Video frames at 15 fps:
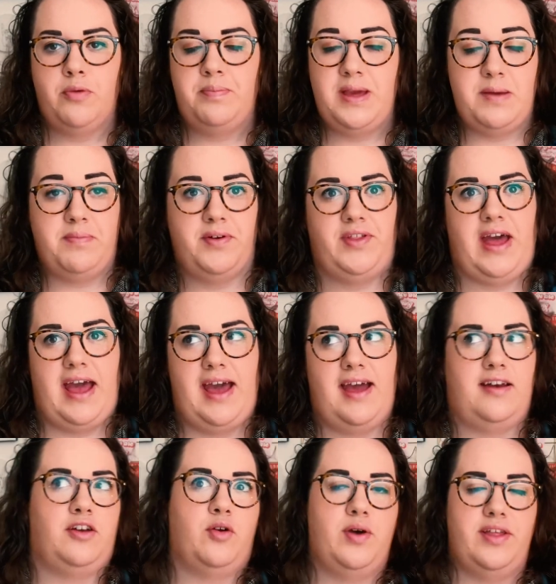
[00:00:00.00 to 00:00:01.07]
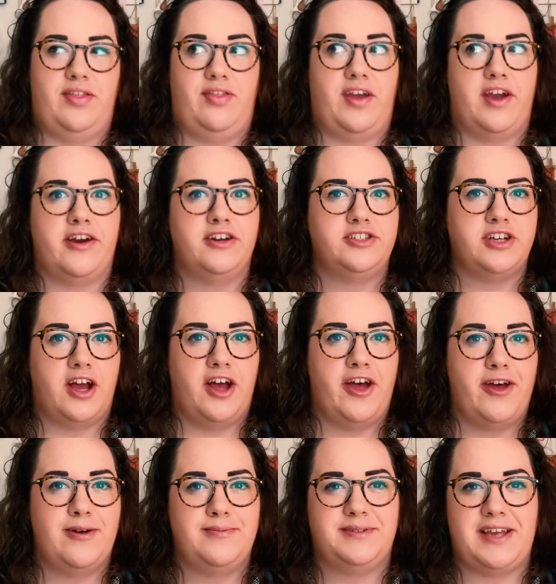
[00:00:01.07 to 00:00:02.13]
people that had quit their
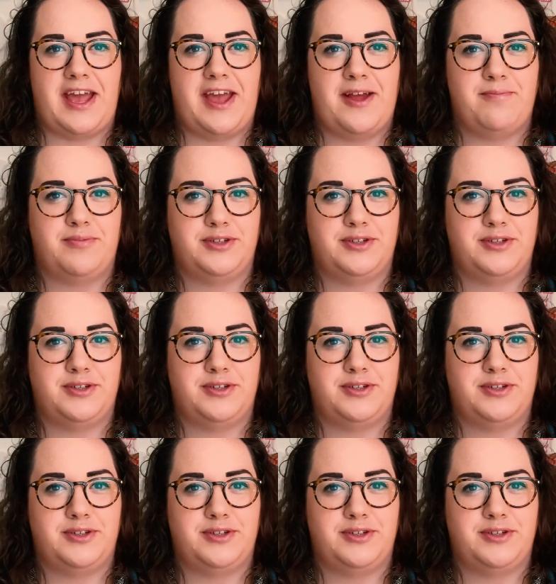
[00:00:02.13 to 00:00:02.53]
jobs and